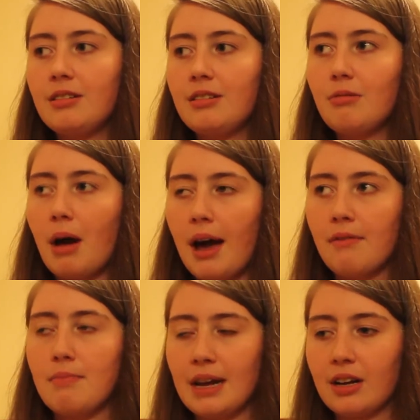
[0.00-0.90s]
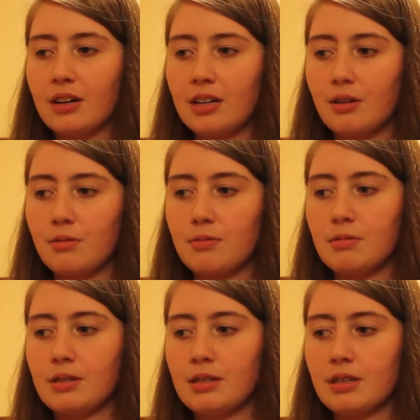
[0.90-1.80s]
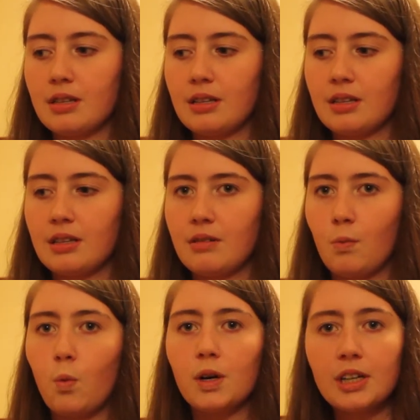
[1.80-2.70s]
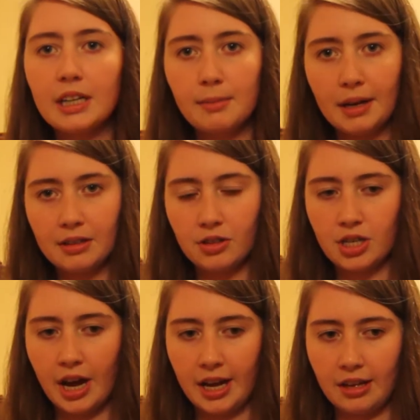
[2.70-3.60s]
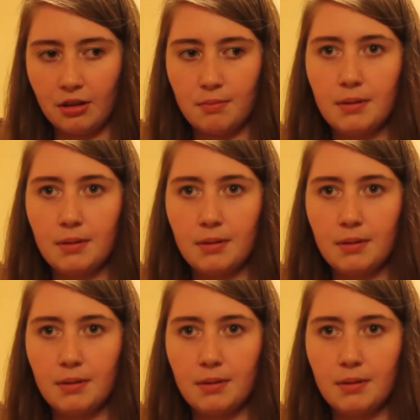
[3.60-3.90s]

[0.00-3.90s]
You have a parent who's worried about their child,